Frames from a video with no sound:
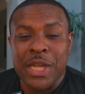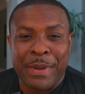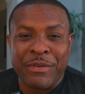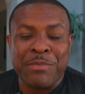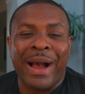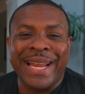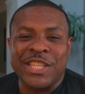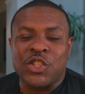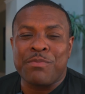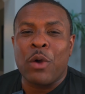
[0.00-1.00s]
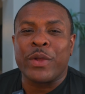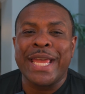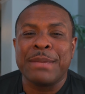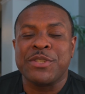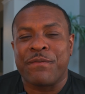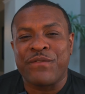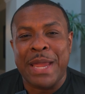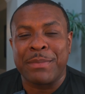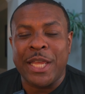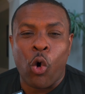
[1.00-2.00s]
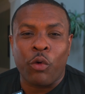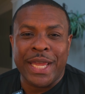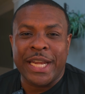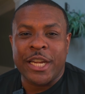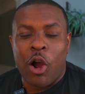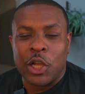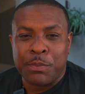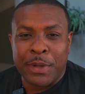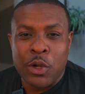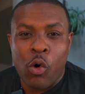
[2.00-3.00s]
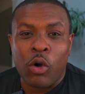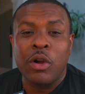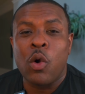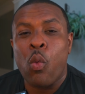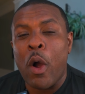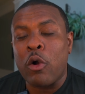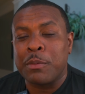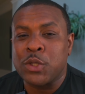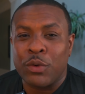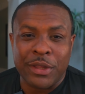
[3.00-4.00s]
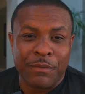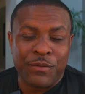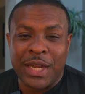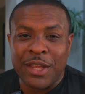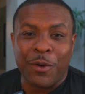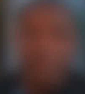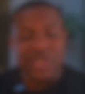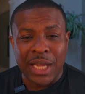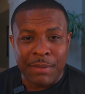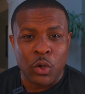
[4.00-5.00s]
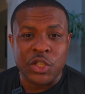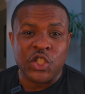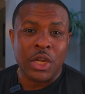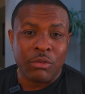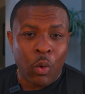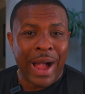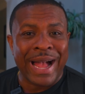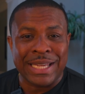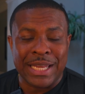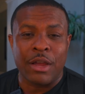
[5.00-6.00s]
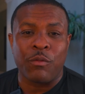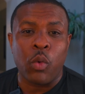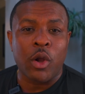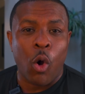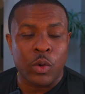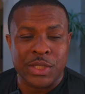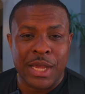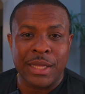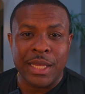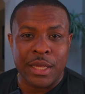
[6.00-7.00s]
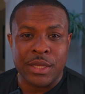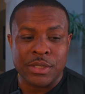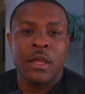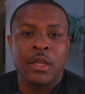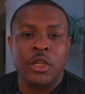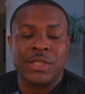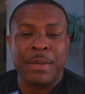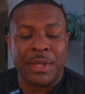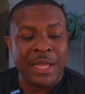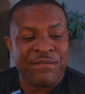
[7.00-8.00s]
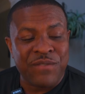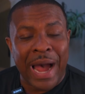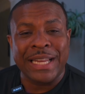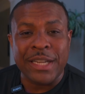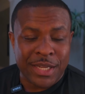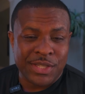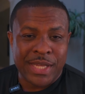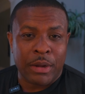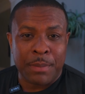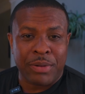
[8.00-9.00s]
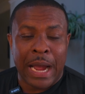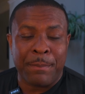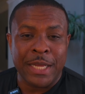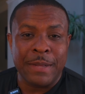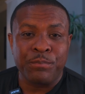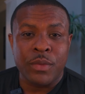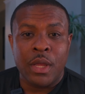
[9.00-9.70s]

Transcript: up, everybody? It's Jamel Gibbs, your family-oriented entrepreneur. Welcome to another video. Just to give you a general idea of what wholesaling is, you're typically finding a discounted property,